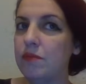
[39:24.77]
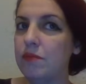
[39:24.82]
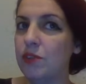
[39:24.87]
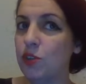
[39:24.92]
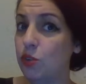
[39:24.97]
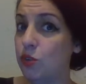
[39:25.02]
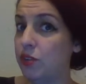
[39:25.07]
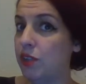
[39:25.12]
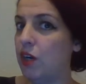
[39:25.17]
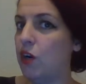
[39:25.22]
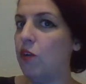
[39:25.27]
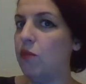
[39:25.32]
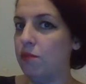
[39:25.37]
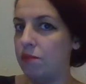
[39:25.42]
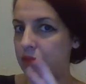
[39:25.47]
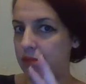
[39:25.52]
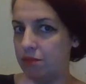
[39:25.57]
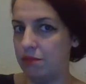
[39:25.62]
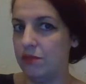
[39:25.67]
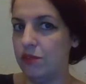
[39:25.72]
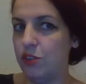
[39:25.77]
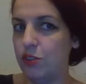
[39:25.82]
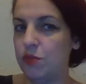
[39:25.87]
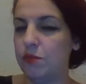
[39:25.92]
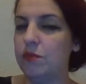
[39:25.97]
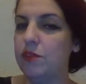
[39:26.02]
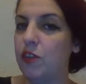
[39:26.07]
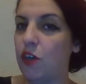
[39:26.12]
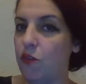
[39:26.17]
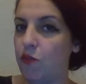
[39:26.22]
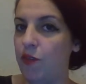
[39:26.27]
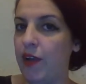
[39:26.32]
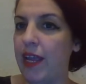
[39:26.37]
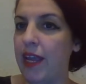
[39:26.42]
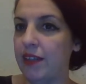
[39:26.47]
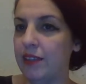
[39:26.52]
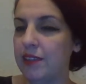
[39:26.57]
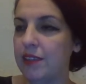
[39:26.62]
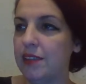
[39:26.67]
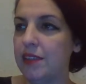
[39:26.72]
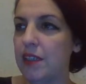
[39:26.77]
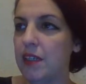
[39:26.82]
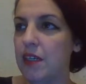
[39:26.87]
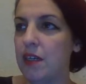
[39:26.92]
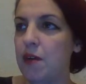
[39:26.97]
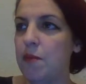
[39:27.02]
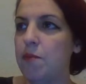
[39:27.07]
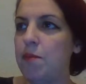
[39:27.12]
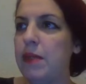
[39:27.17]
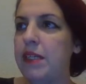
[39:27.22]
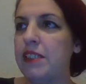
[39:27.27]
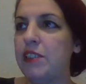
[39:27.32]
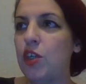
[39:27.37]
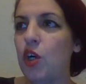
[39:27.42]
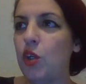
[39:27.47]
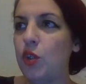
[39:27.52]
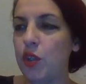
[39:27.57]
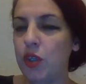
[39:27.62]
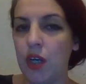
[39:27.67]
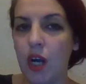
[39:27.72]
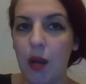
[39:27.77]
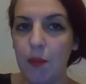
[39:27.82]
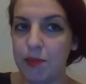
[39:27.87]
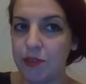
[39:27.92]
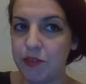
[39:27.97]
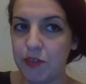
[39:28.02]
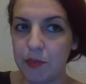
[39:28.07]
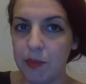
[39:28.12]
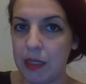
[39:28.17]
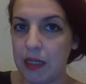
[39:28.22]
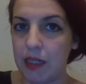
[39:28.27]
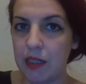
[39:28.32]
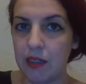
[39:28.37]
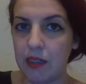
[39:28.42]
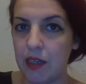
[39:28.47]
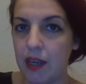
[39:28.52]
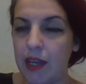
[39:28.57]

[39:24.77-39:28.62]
to their fans, please call the cops for me.